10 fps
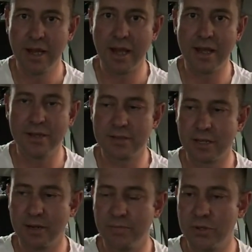And
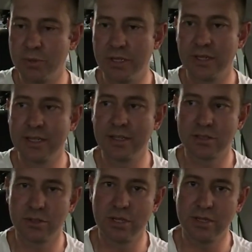there'll be a link
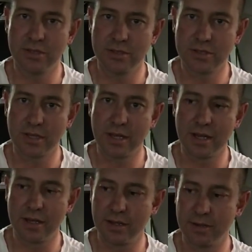to his
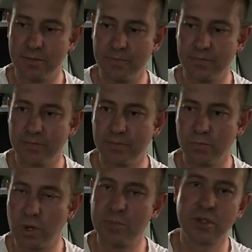
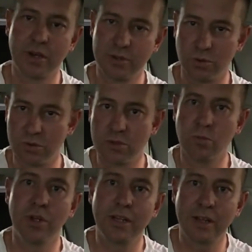website or
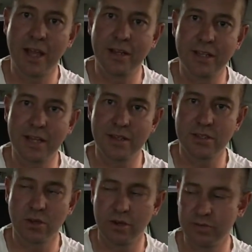to how to get
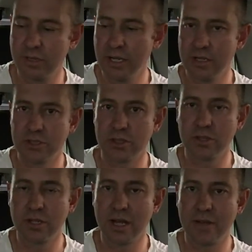this offer, so you
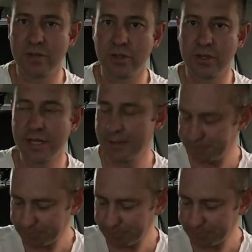can have a look at that